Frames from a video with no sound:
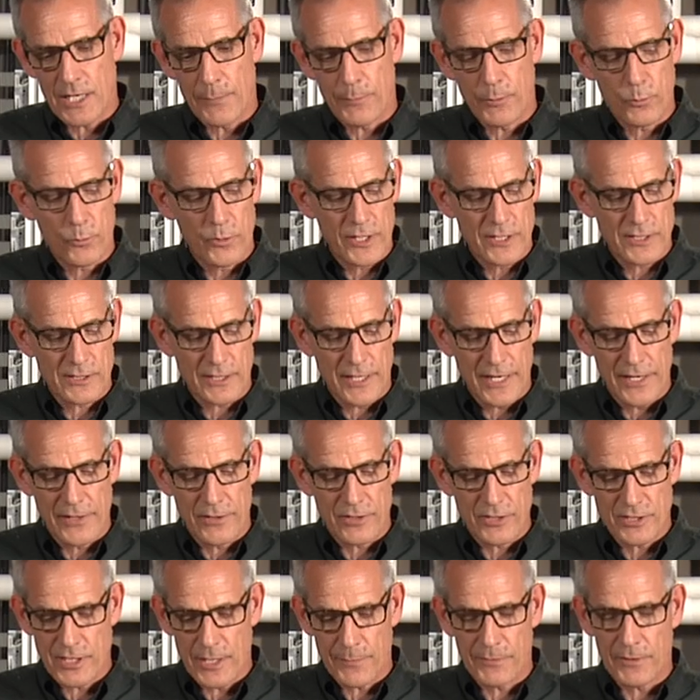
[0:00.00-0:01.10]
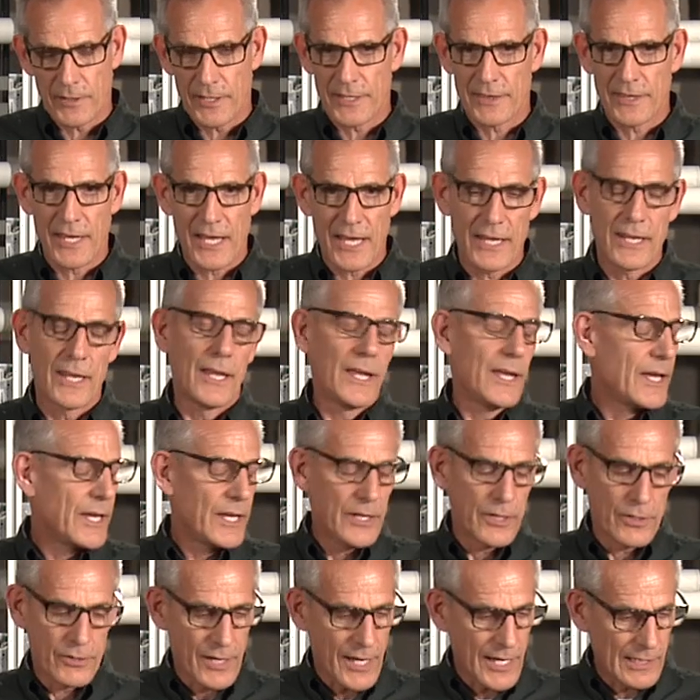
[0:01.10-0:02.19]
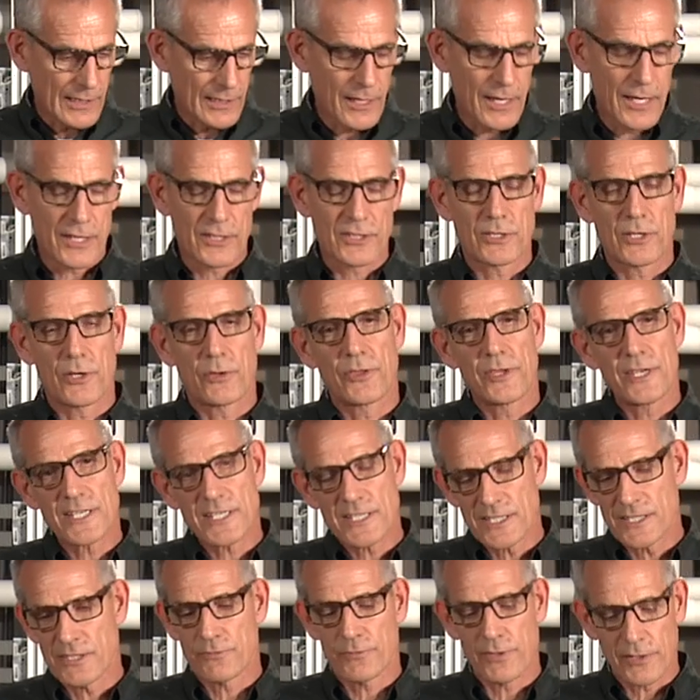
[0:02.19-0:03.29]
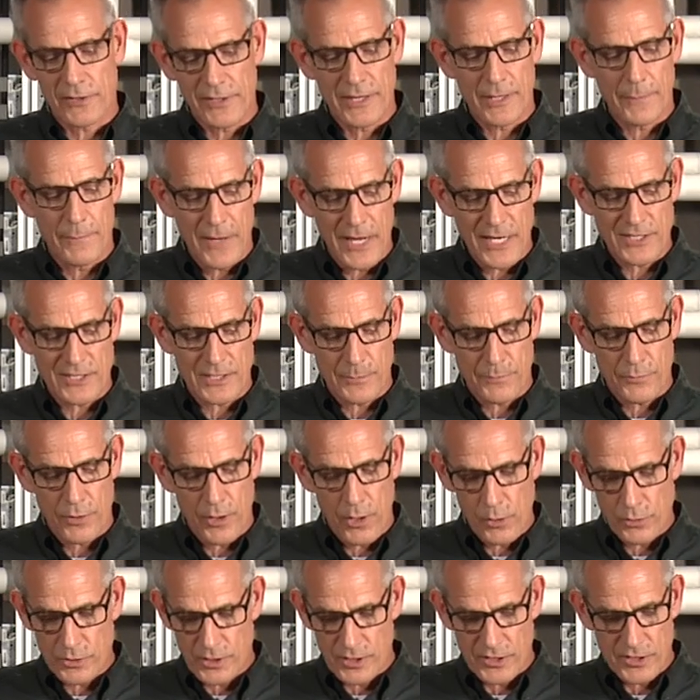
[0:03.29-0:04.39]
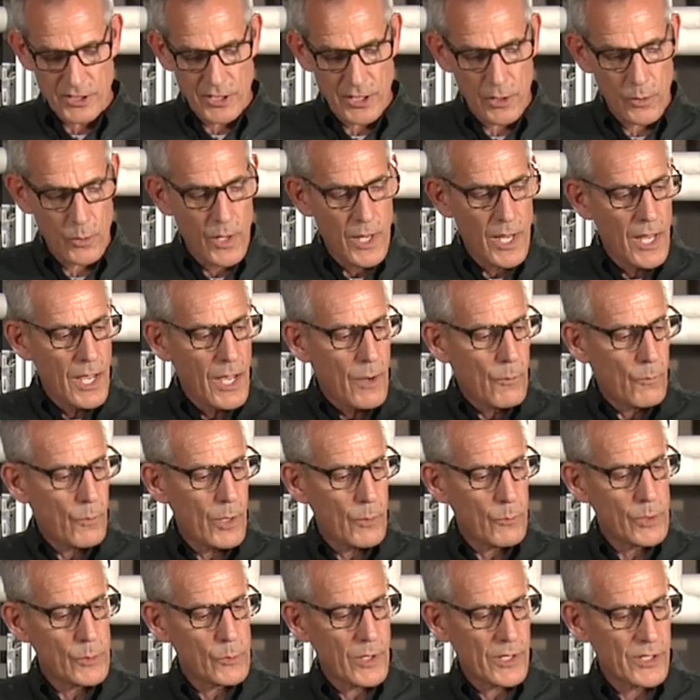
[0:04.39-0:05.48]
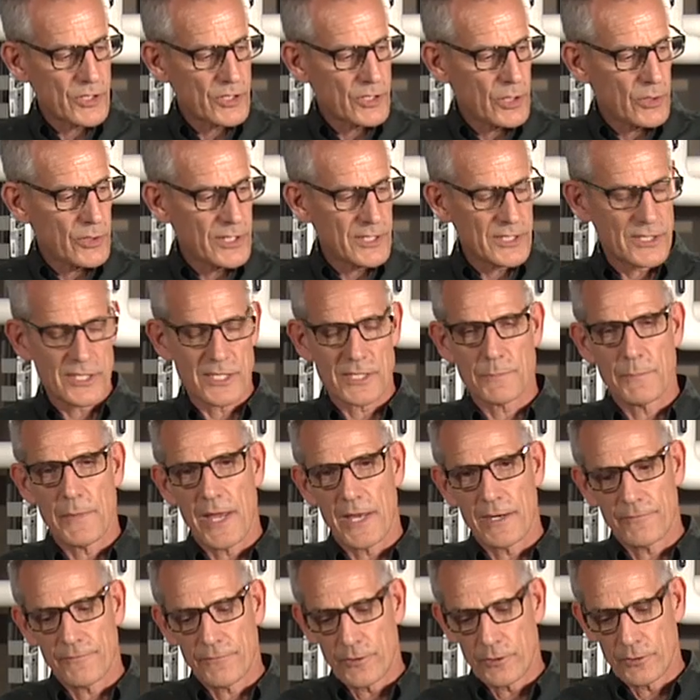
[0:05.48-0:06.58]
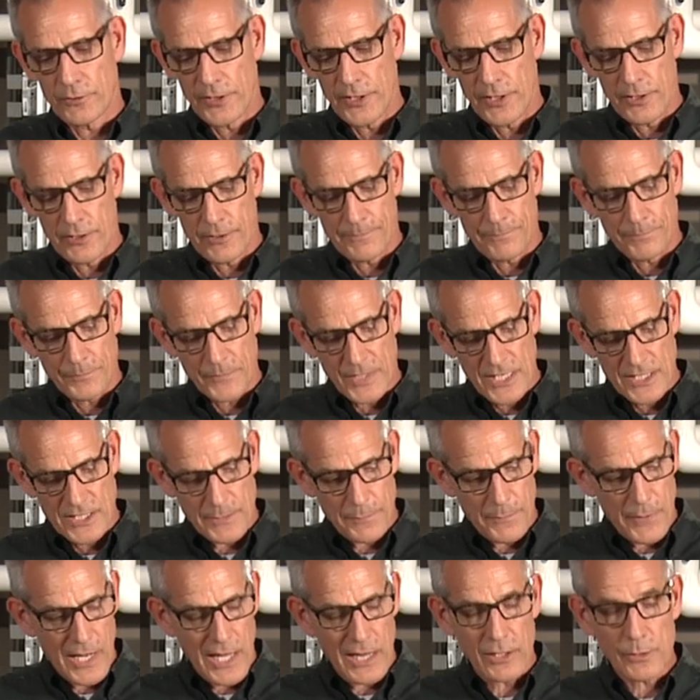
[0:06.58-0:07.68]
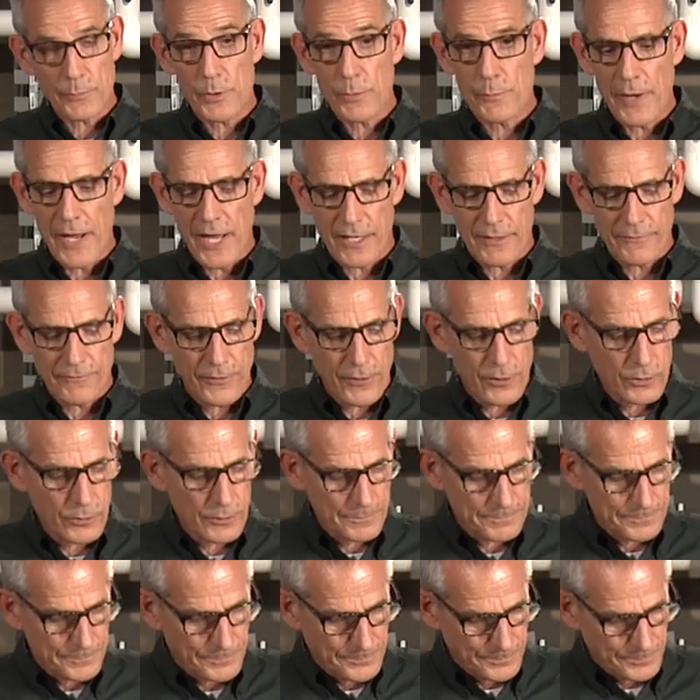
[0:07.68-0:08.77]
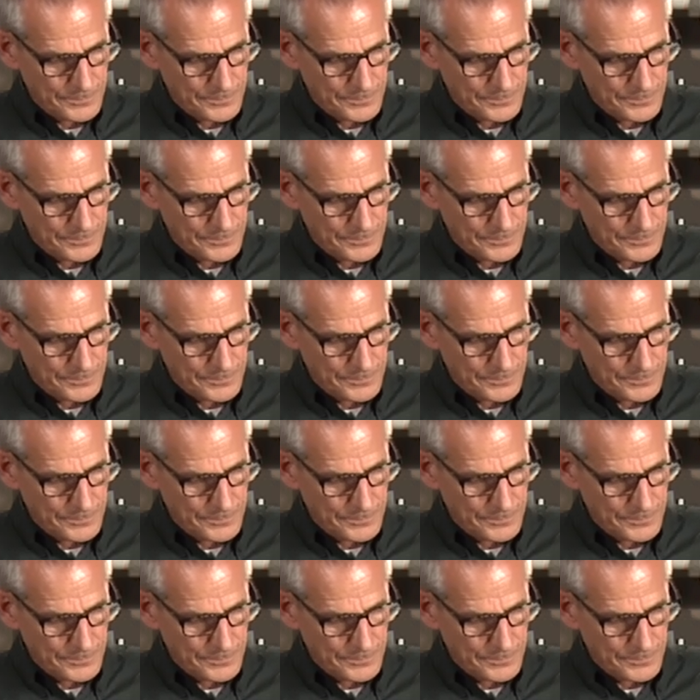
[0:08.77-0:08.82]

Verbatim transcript: a couple weeks later or something like that, you're out of luck. So this is really the best approach. And so what we want to show you is this manifold here. It's a polymer manifold